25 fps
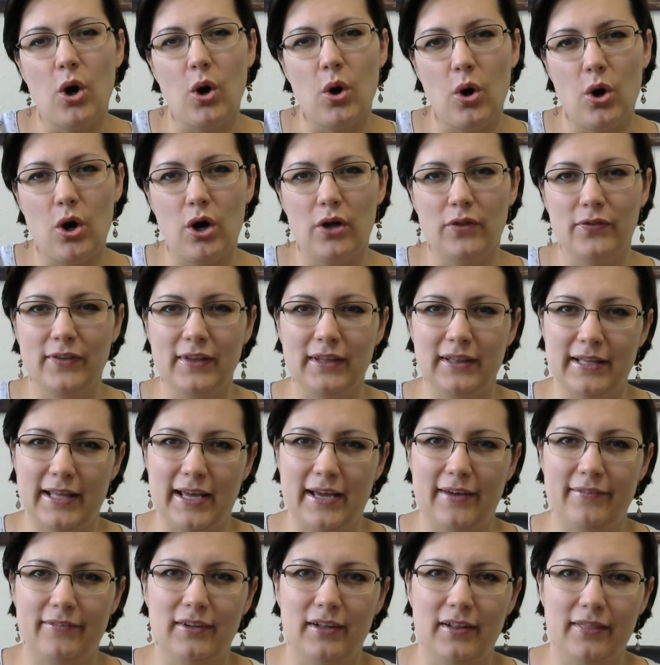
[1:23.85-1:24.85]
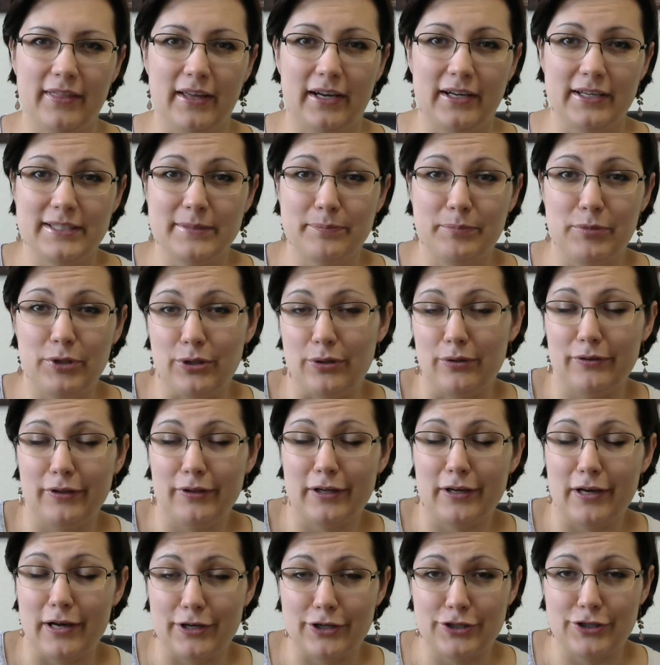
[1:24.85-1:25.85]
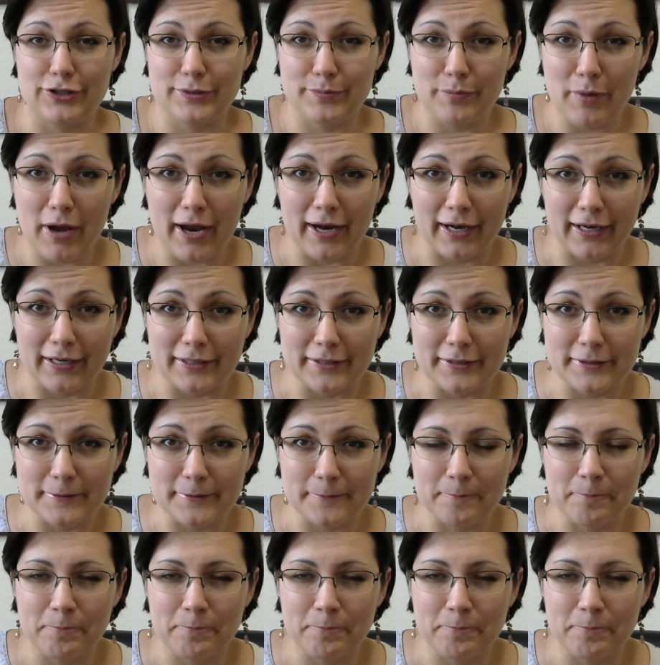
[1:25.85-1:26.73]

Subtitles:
on the level that is beyond the conscious mind.